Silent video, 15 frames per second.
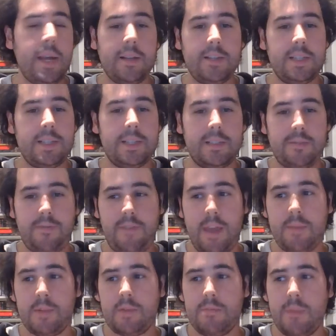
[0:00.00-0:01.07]
There is that
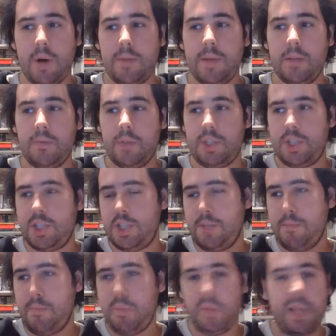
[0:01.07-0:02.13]
famous moment in which
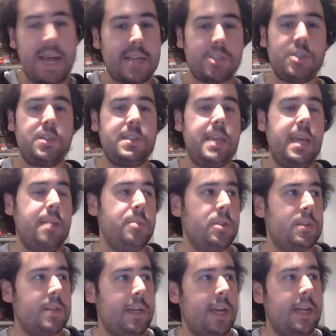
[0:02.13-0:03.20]
she blasts
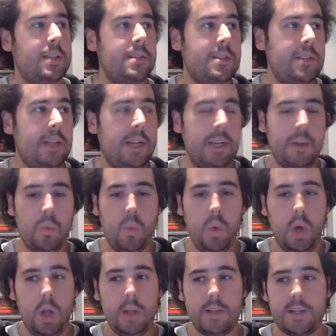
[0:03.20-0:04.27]
Samus against like a
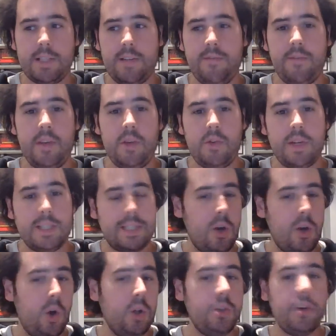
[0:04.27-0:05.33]
wall or something. You can see
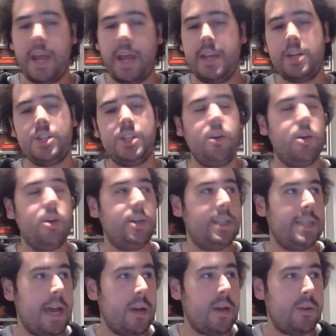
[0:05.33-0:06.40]
all your energy going
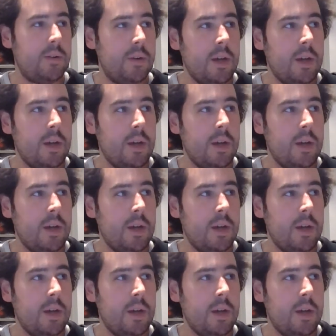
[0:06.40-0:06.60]
down.